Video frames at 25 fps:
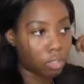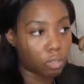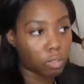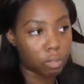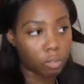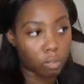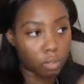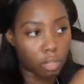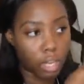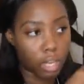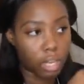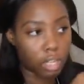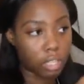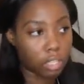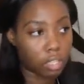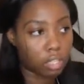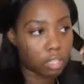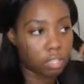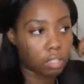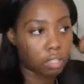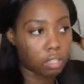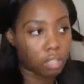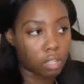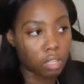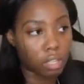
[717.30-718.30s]
So I'm just
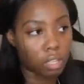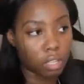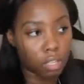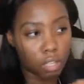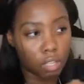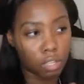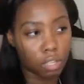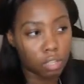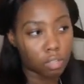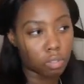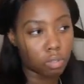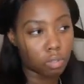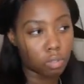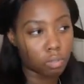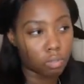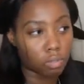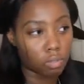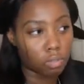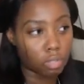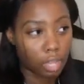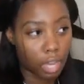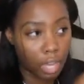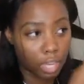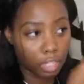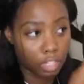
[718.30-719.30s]
combing it out, and
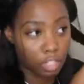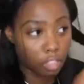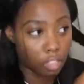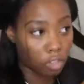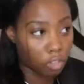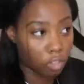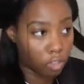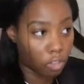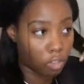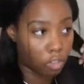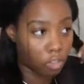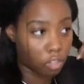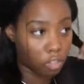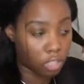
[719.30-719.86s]
I'm going to show you